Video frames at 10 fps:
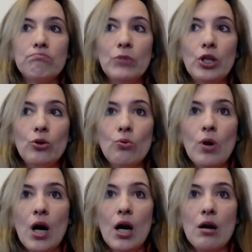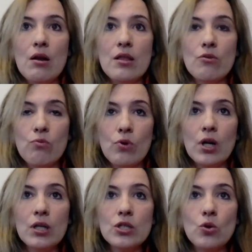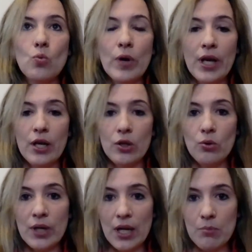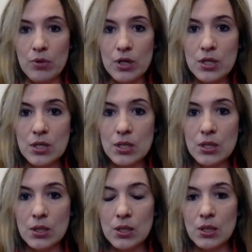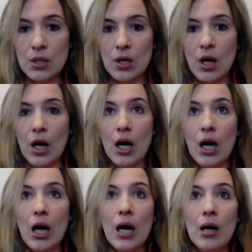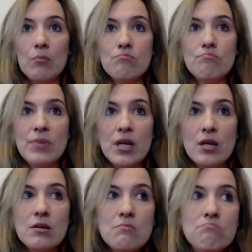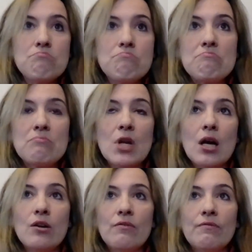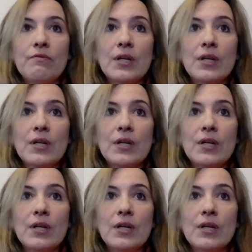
you are in a world where your neighbors are being kind of